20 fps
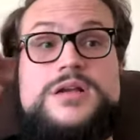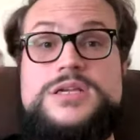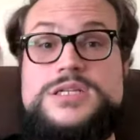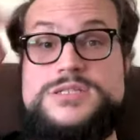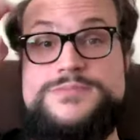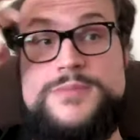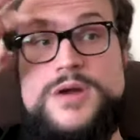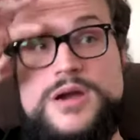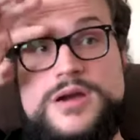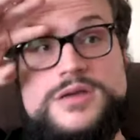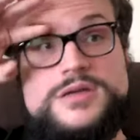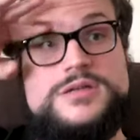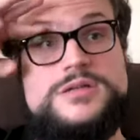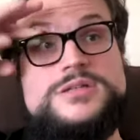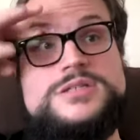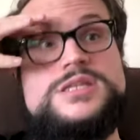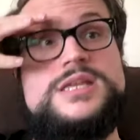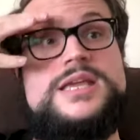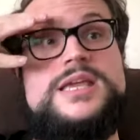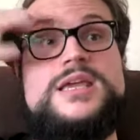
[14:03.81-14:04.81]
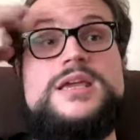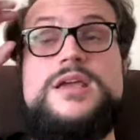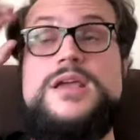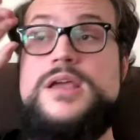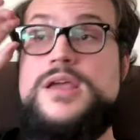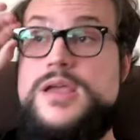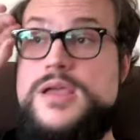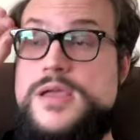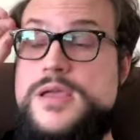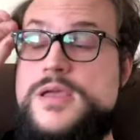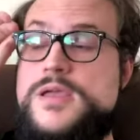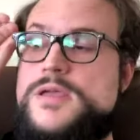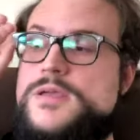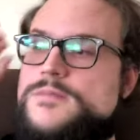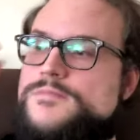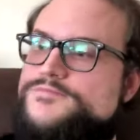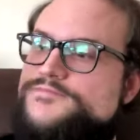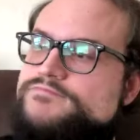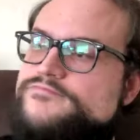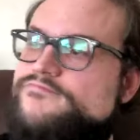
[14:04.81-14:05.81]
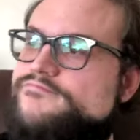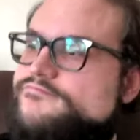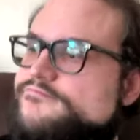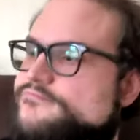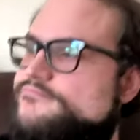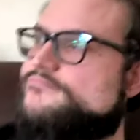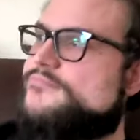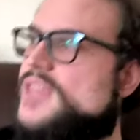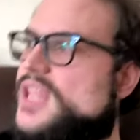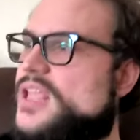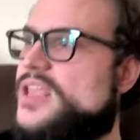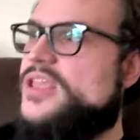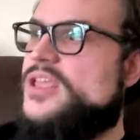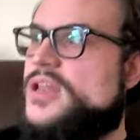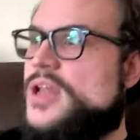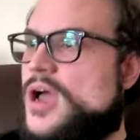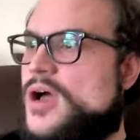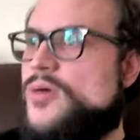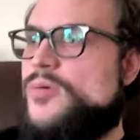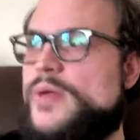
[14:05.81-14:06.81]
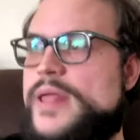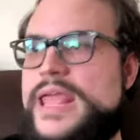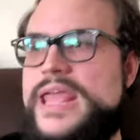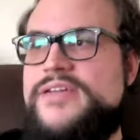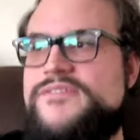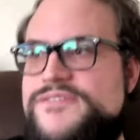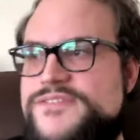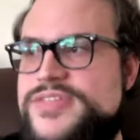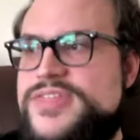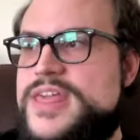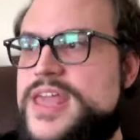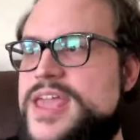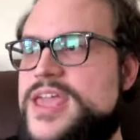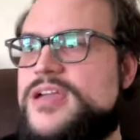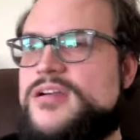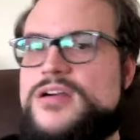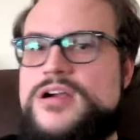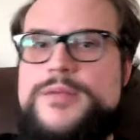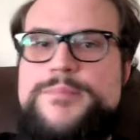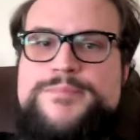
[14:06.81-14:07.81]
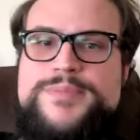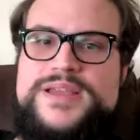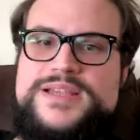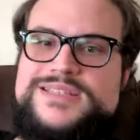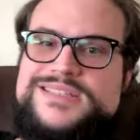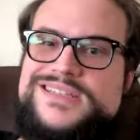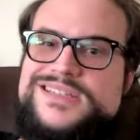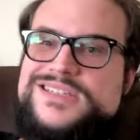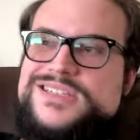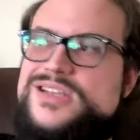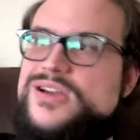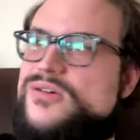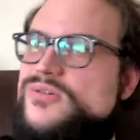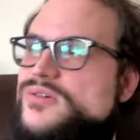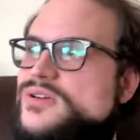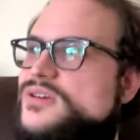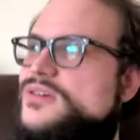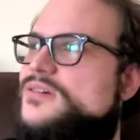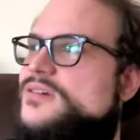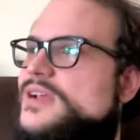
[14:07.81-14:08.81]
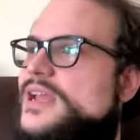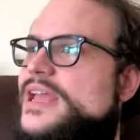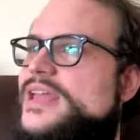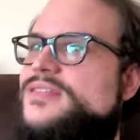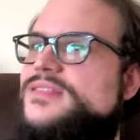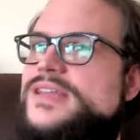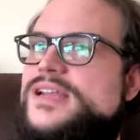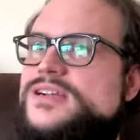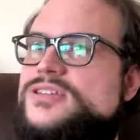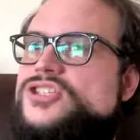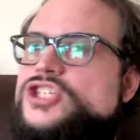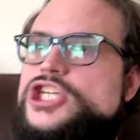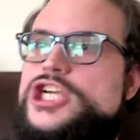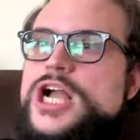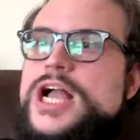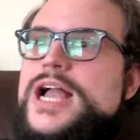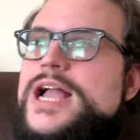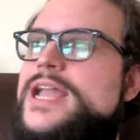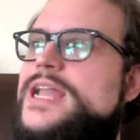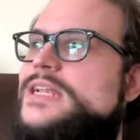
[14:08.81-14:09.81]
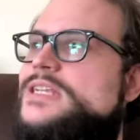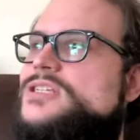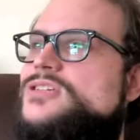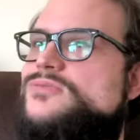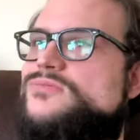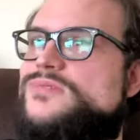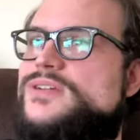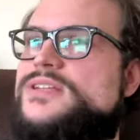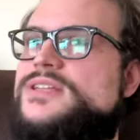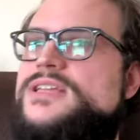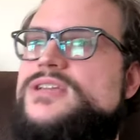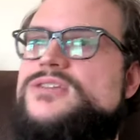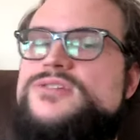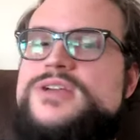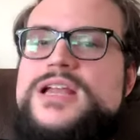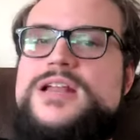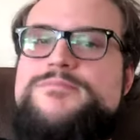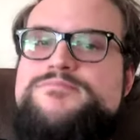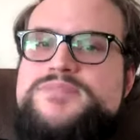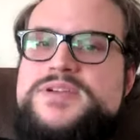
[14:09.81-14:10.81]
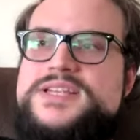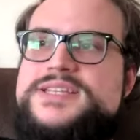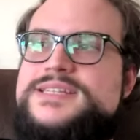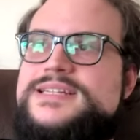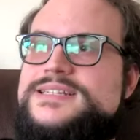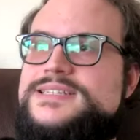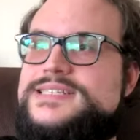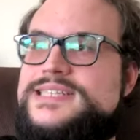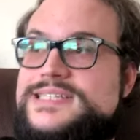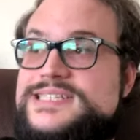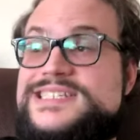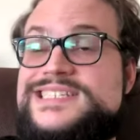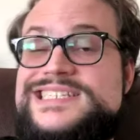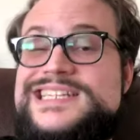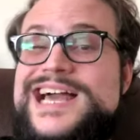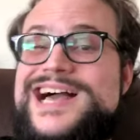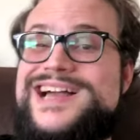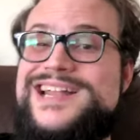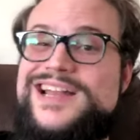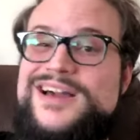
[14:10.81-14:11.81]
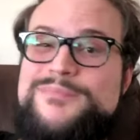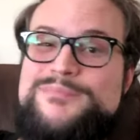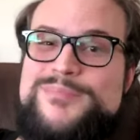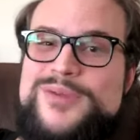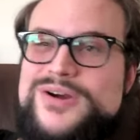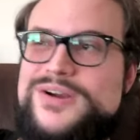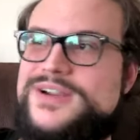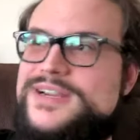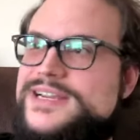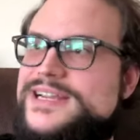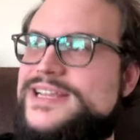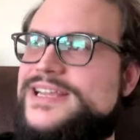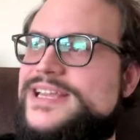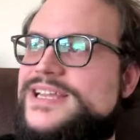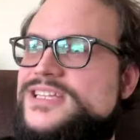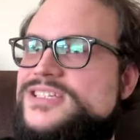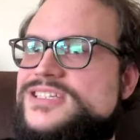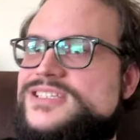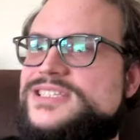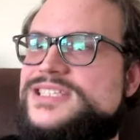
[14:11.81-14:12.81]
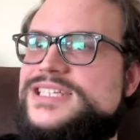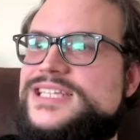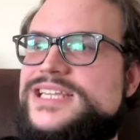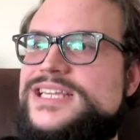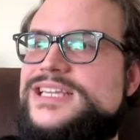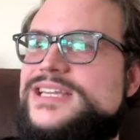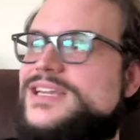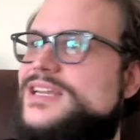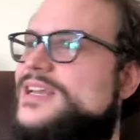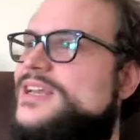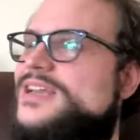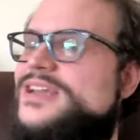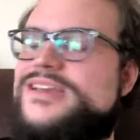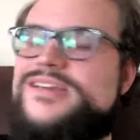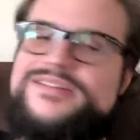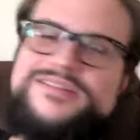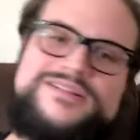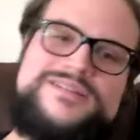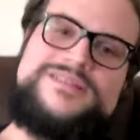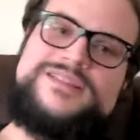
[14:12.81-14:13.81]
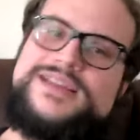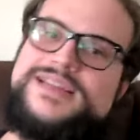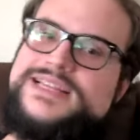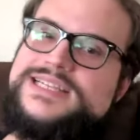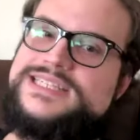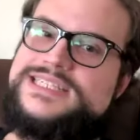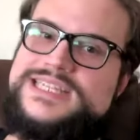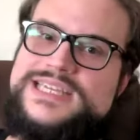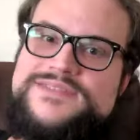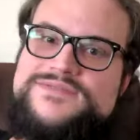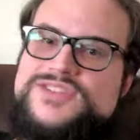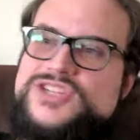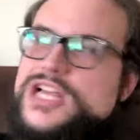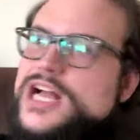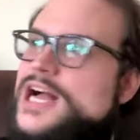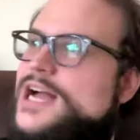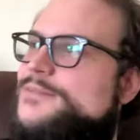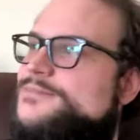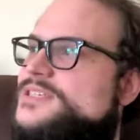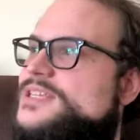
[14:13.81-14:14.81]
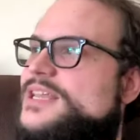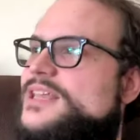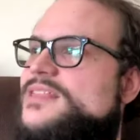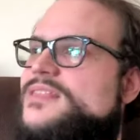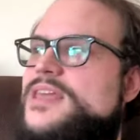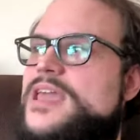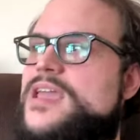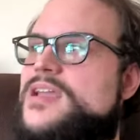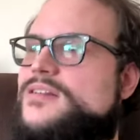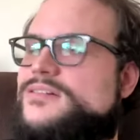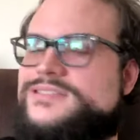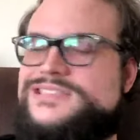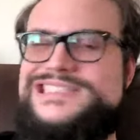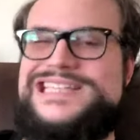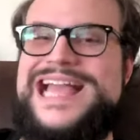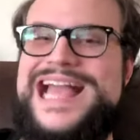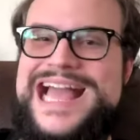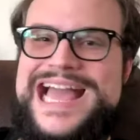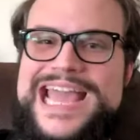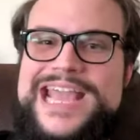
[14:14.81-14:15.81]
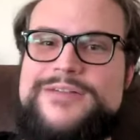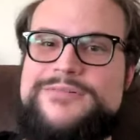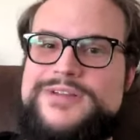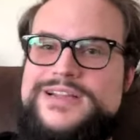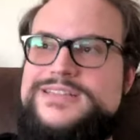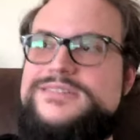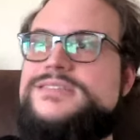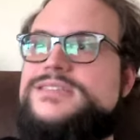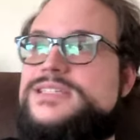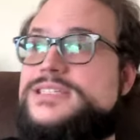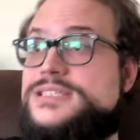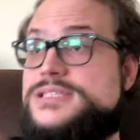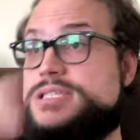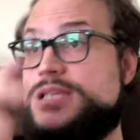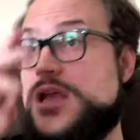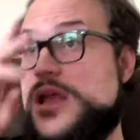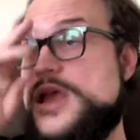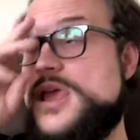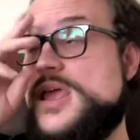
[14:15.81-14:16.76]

Because marketers, like, you know, if they are a business owner and they're trying to really create a business that's not a marketing agency, they're like Steve Jobs. Like, they are tyrants.